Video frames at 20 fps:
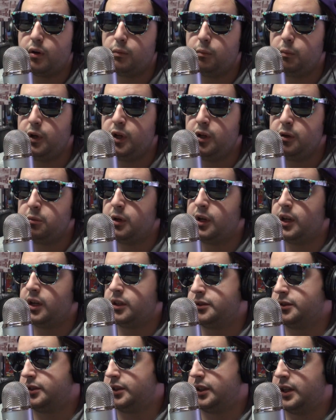weed would
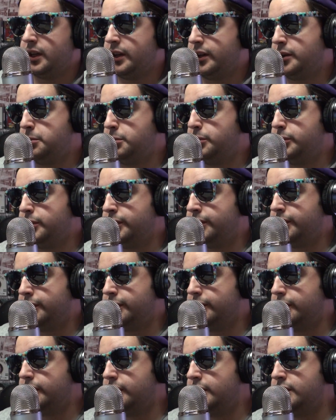actually help with
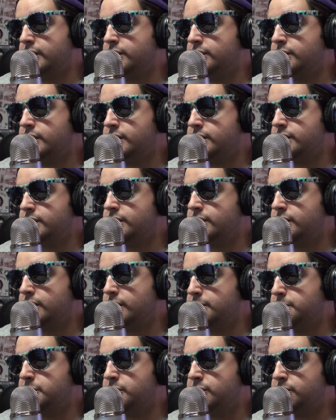injuries in
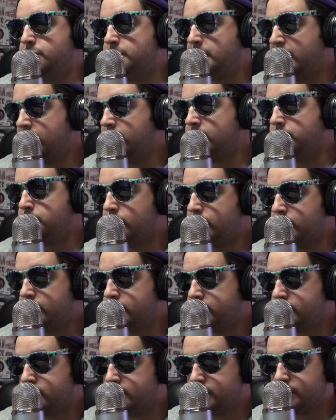terms of
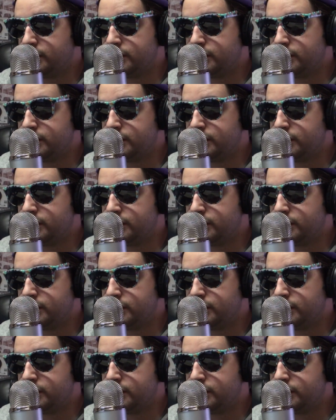pain-wise.